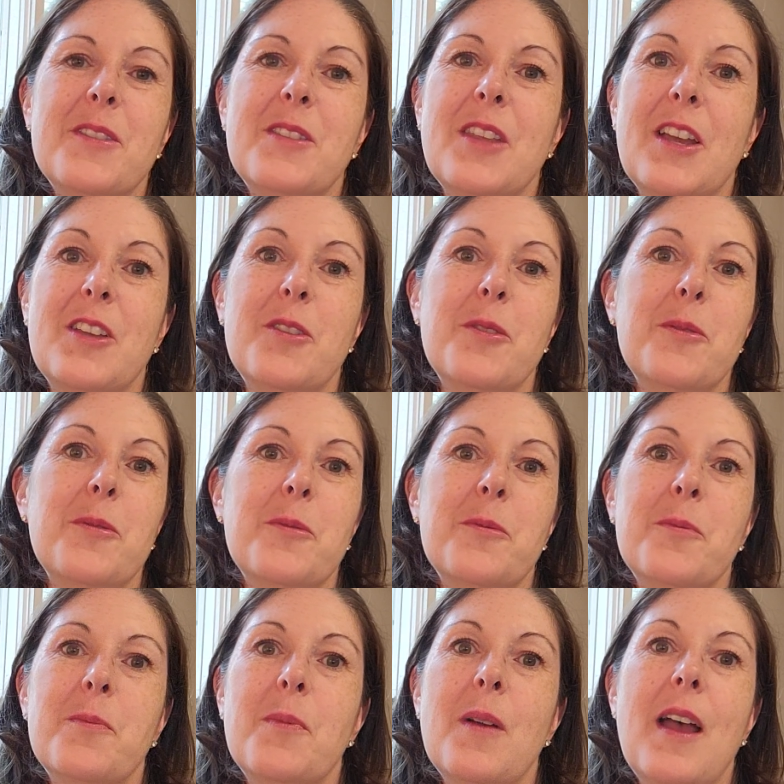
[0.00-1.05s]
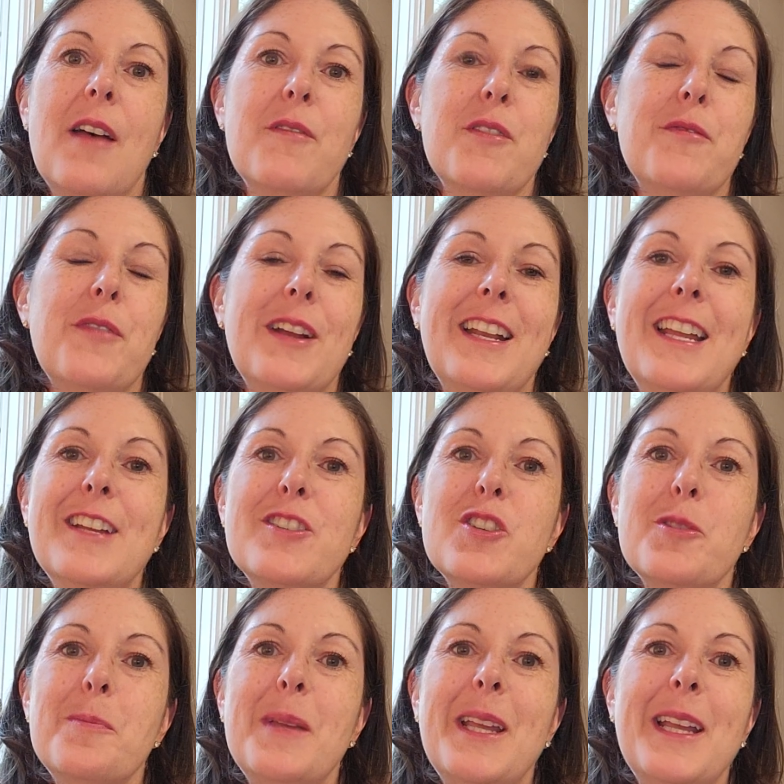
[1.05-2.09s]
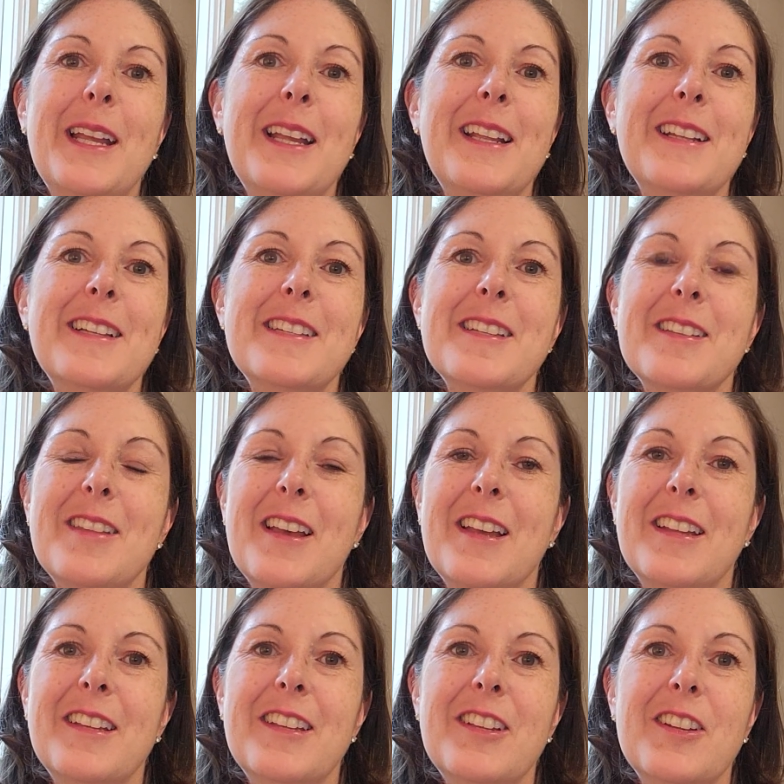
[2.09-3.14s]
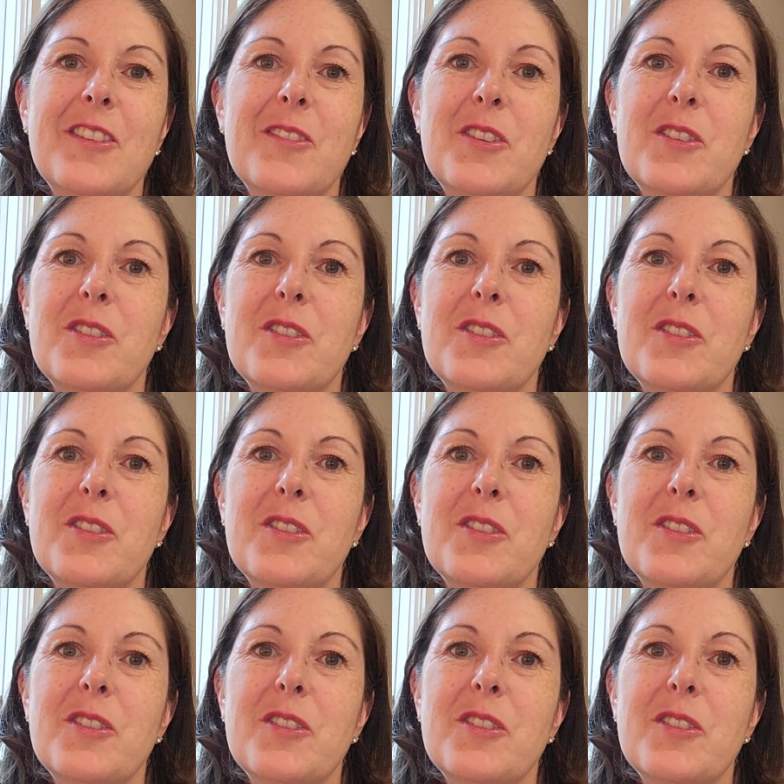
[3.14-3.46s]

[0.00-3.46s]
that you have the financial means, and that, you know,